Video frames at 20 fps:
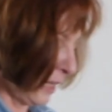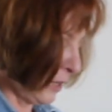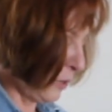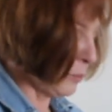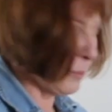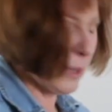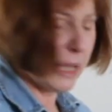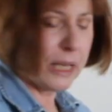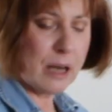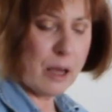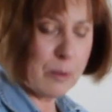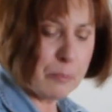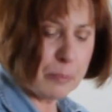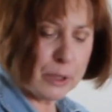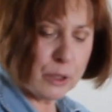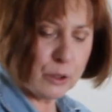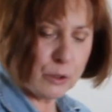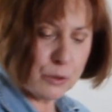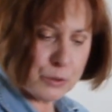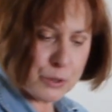You may not be
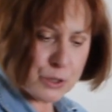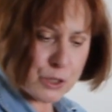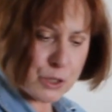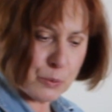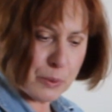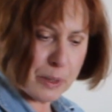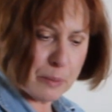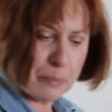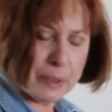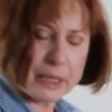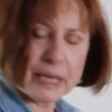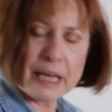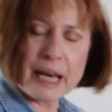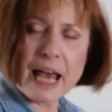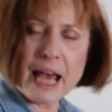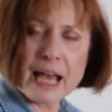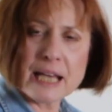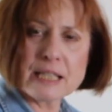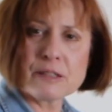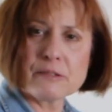used to it, but it
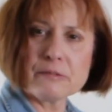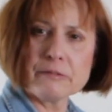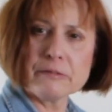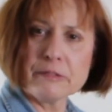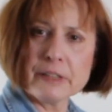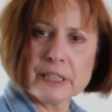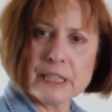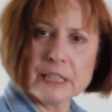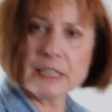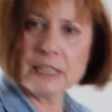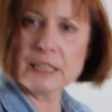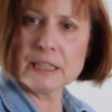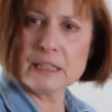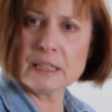has a really